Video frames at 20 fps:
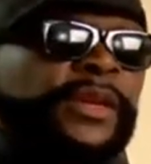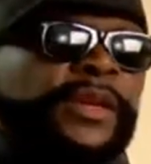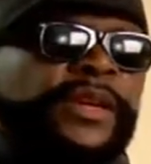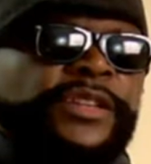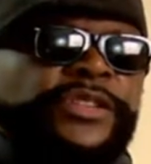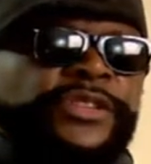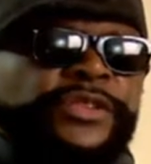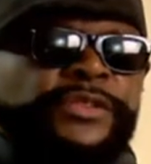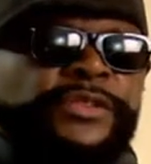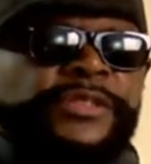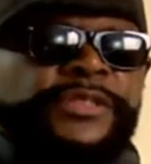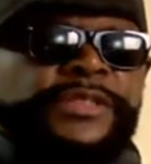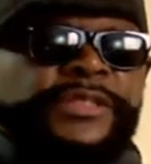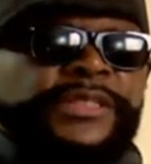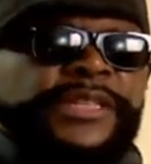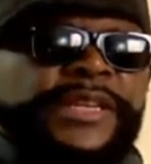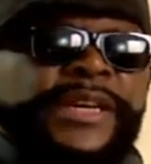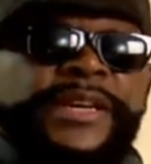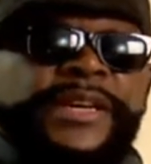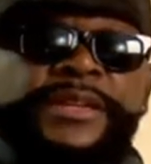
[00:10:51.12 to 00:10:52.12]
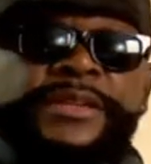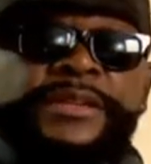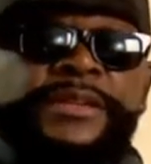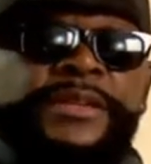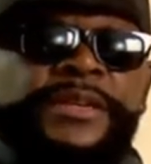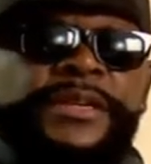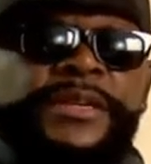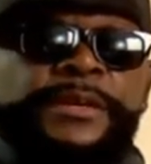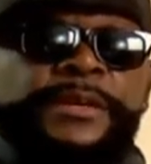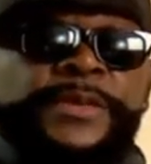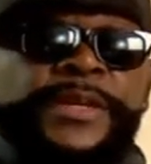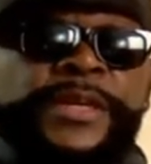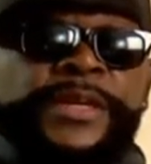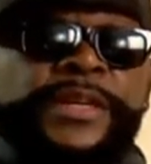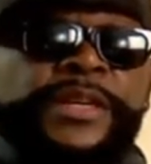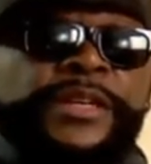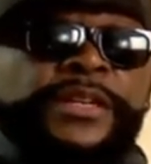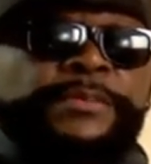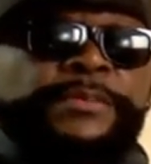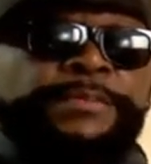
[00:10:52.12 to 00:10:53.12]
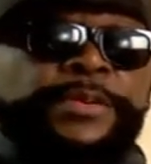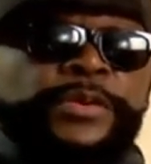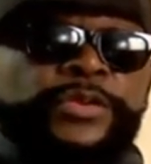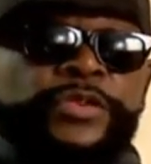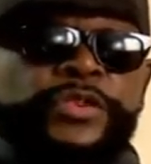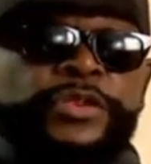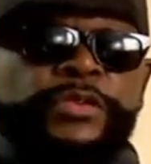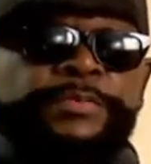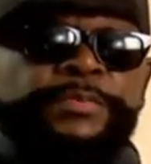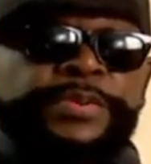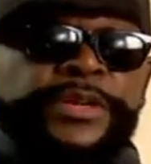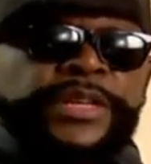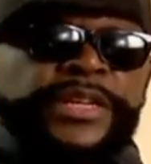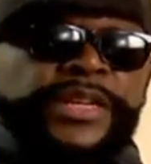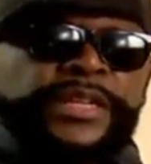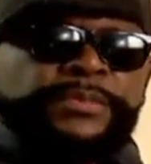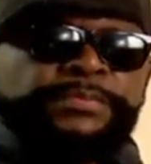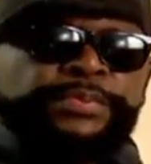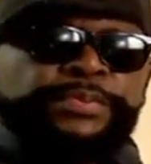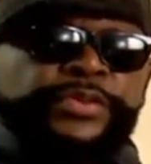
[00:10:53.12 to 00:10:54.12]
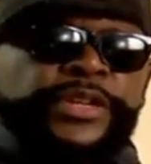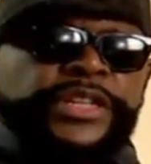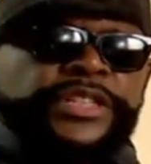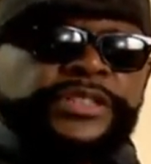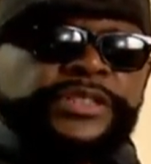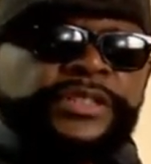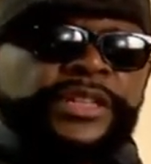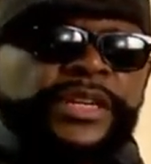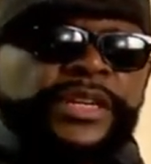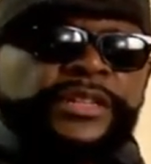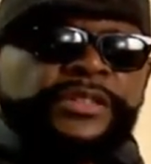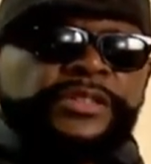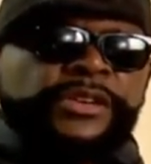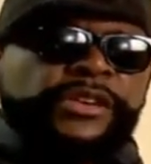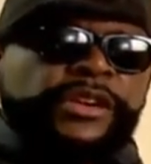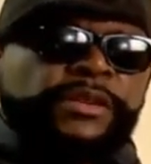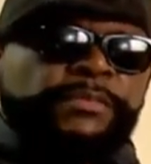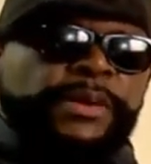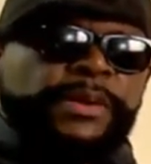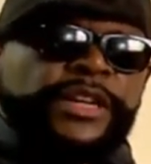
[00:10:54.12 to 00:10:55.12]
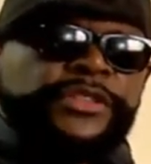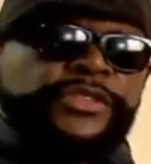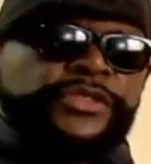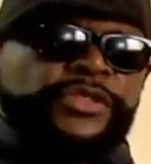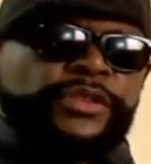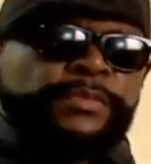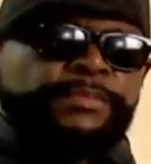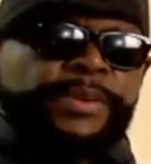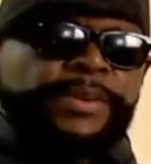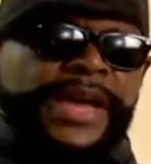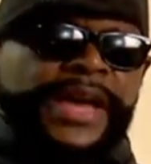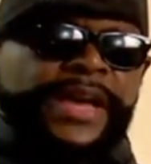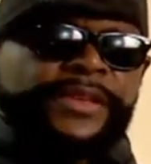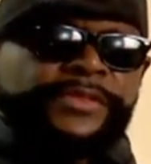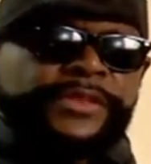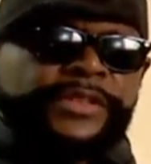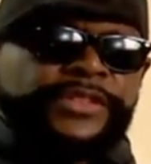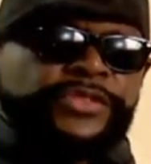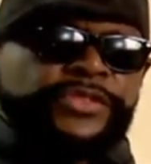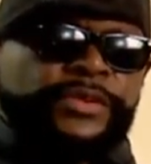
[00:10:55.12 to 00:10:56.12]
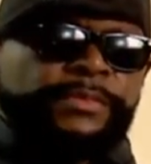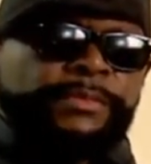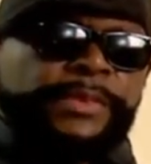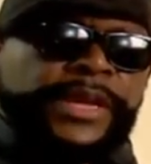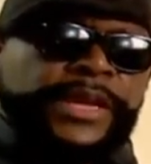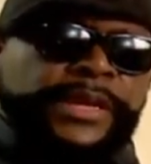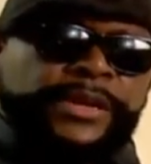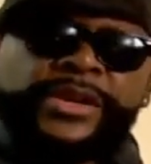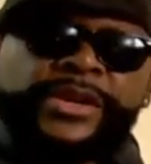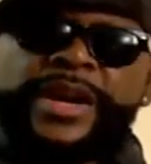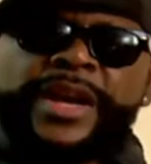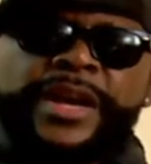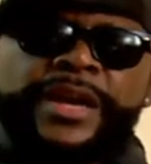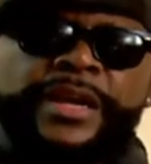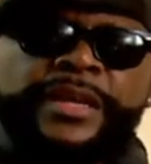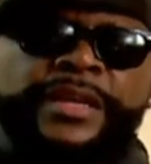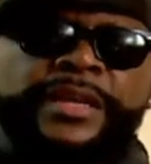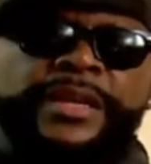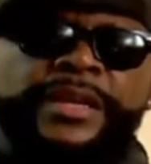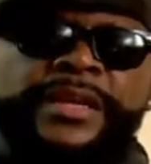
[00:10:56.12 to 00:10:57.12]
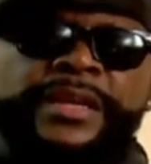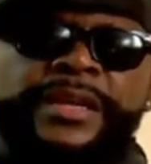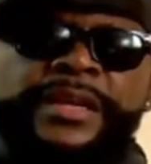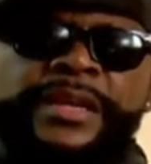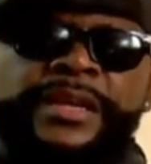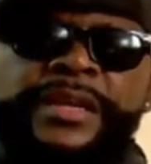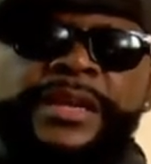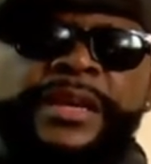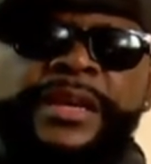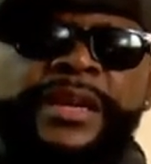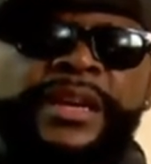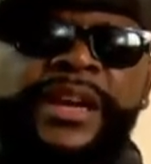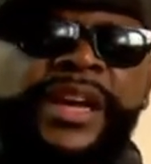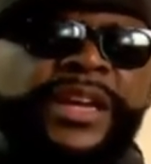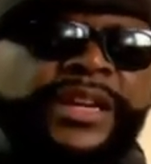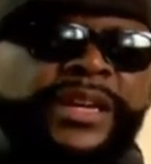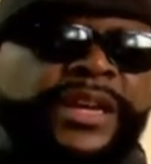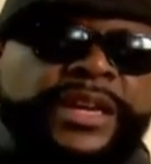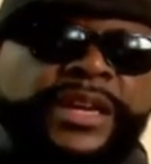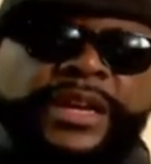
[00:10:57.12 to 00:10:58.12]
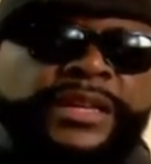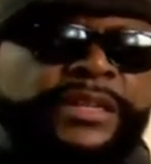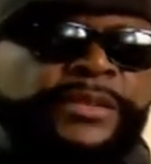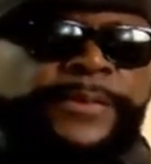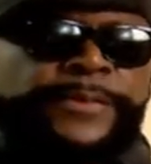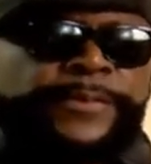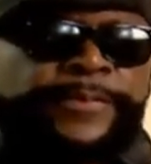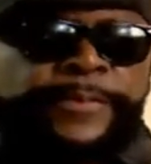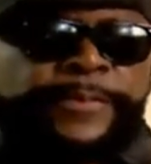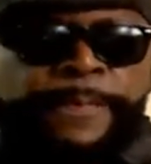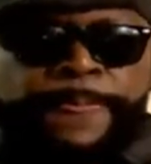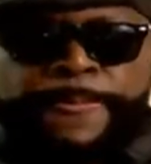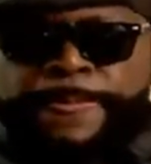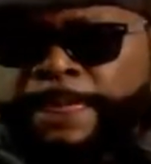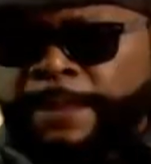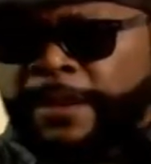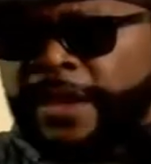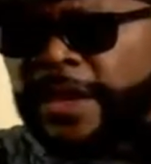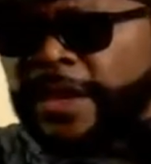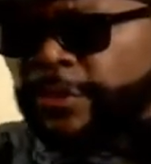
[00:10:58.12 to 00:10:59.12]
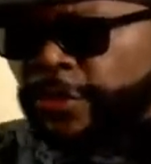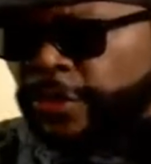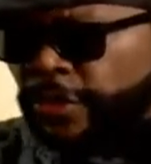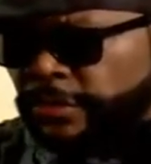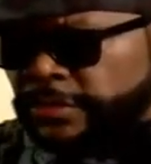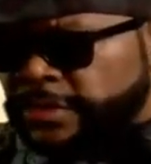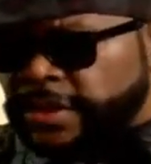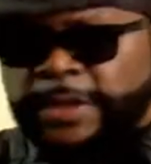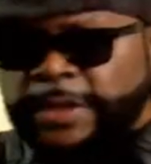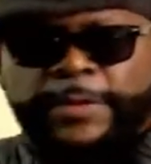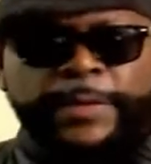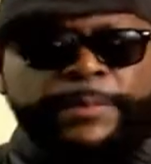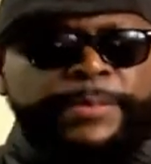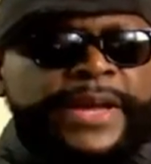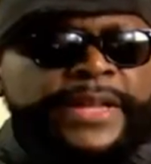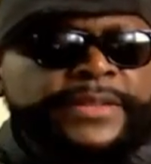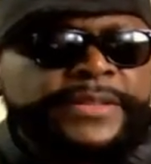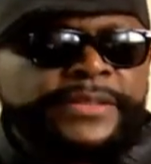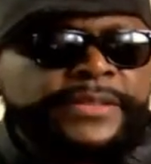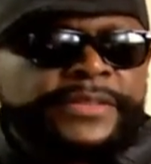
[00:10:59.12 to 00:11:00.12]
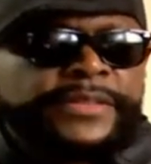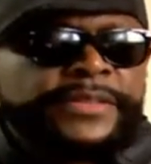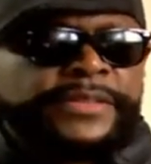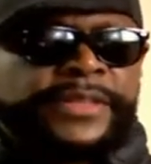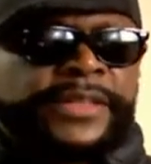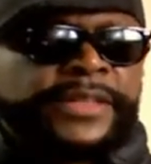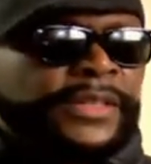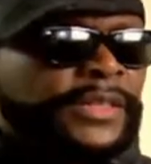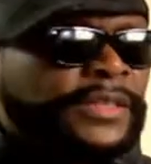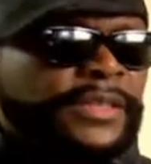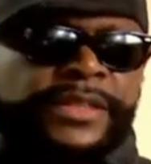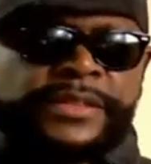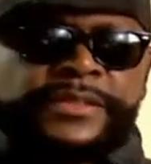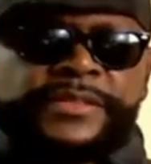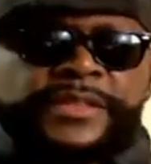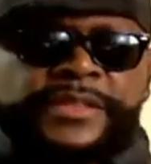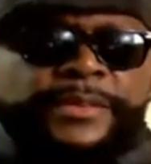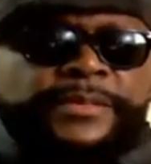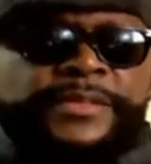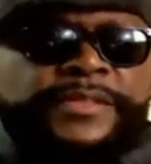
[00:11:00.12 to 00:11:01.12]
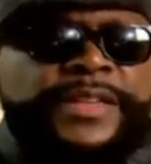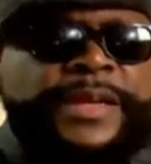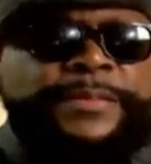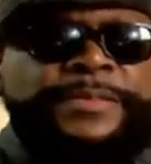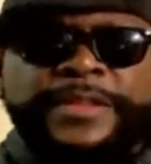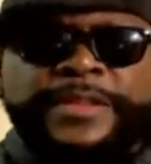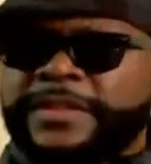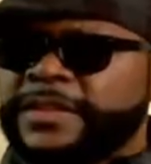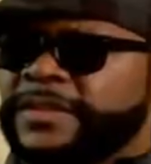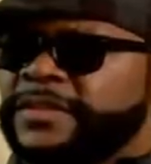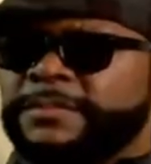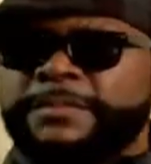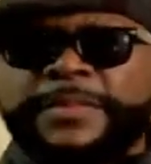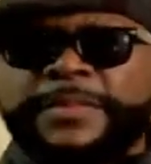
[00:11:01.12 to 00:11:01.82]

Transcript: and you standing up in the pulpit preaching, talking about you a pastor, you a man of God. Hey, hey world, tell me about this. It's, something is